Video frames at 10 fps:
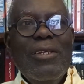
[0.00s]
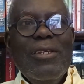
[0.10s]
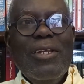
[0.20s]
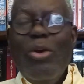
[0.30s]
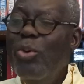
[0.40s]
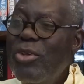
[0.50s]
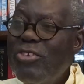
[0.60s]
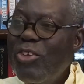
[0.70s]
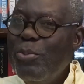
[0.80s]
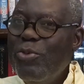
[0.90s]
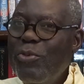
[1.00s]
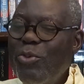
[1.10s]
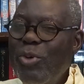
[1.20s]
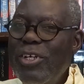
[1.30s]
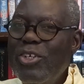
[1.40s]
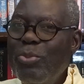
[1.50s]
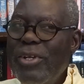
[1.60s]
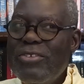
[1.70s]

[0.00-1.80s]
Now, who is responsible for quality, you might